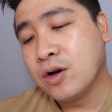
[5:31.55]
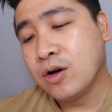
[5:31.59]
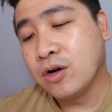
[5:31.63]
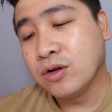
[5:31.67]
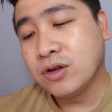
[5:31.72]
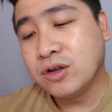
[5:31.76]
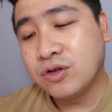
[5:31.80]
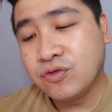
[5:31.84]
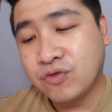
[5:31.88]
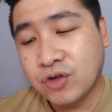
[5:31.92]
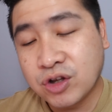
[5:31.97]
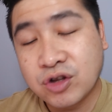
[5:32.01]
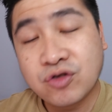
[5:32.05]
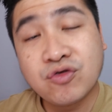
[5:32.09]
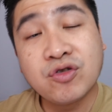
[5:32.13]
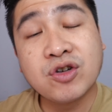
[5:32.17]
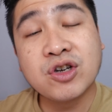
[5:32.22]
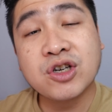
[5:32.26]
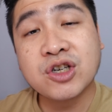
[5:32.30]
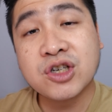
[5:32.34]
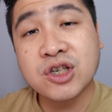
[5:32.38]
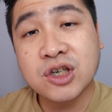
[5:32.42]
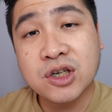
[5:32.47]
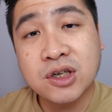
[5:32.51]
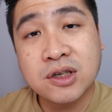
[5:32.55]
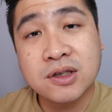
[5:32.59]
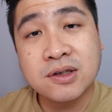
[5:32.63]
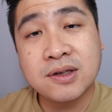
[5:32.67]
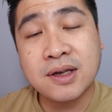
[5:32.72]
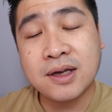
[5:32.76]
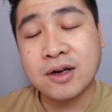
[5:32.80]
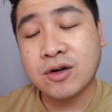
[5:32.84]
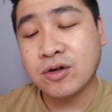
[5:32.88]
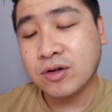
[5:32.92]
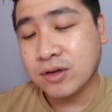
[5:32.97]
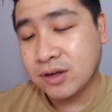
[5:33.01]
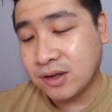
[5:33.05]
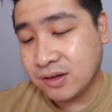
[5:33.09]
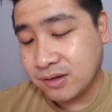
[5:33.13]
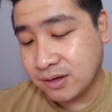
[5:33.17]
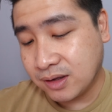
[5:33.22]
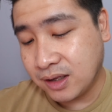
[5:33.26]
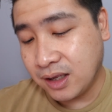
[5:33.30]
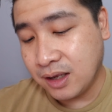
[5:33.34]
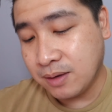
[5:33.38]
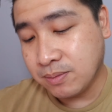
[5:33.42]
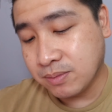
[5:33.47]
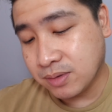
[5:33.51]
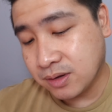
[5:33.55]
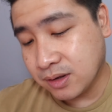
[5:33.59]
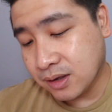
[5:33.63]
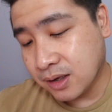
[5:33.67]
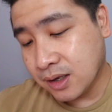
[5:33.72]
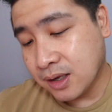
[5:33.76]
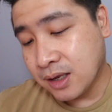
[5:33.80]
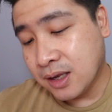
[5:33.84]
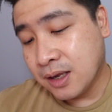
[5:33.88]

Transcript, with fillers: restrictions and all these schemes.